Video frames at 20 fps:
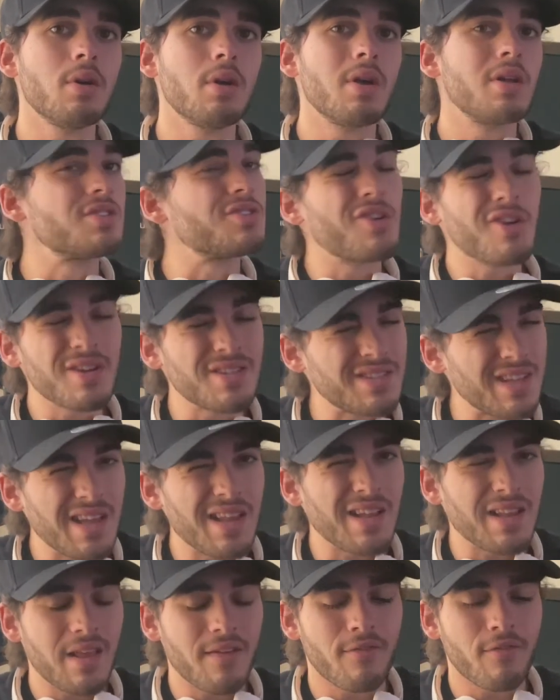It's not going to stay
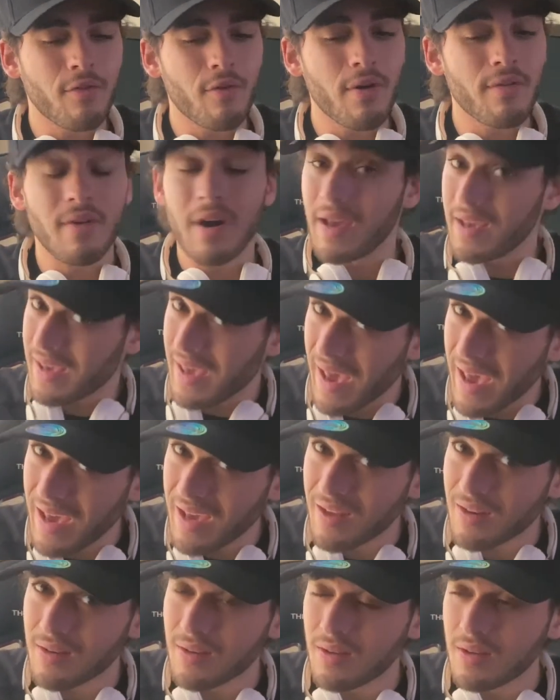like that forever. It
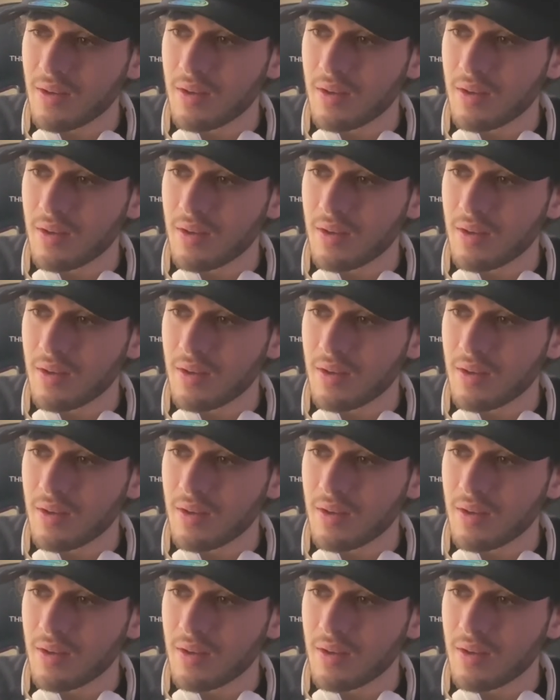can,